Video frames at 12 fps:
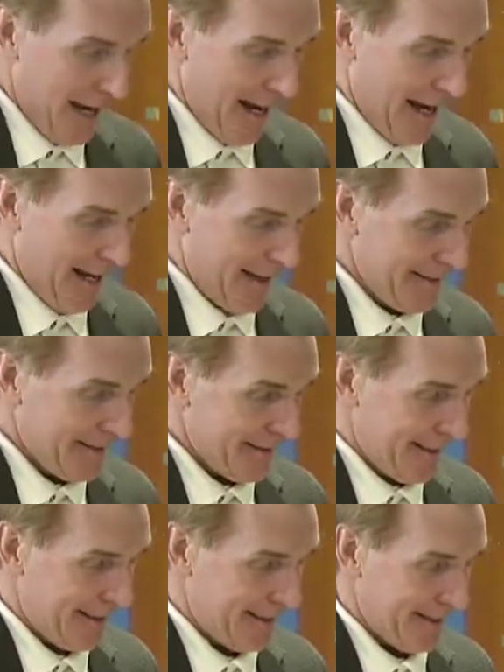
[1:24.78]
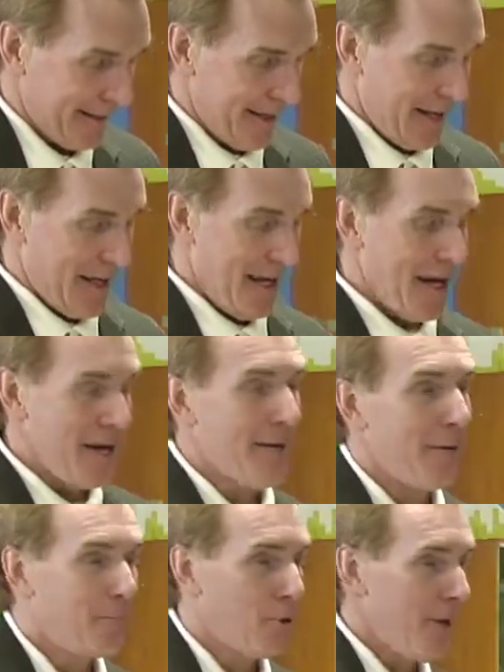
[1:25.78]
And he
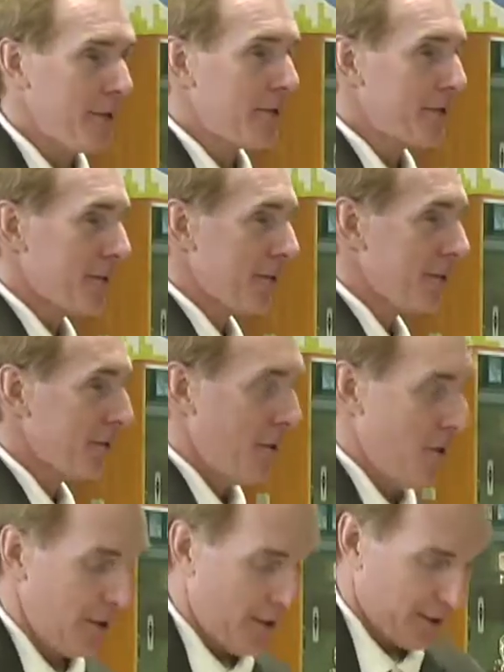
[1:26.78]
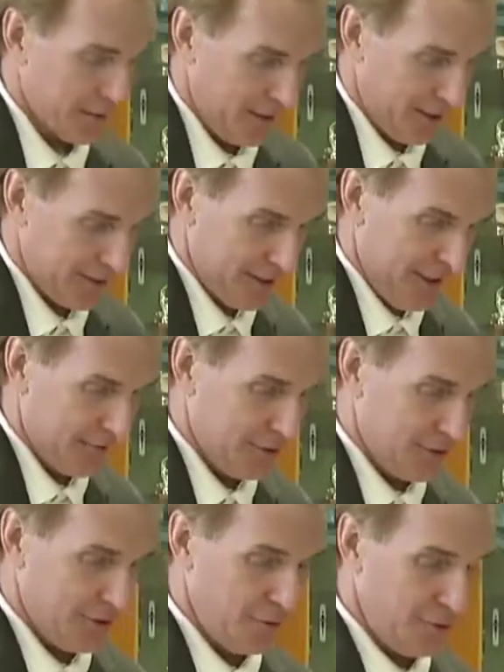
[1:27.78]
apprenticed, as all architects have to
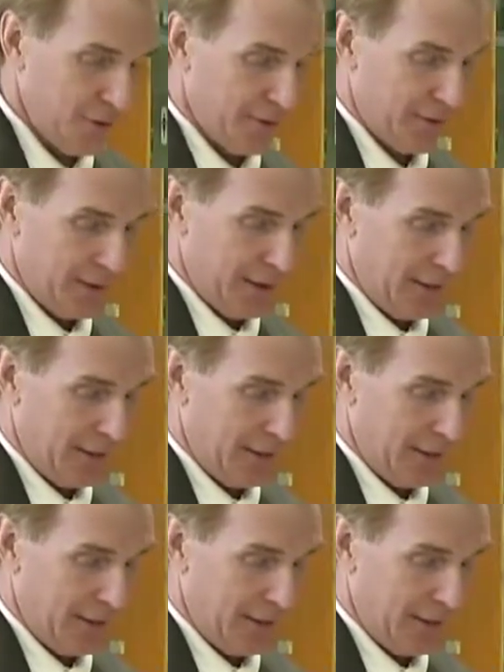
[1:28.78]
do, with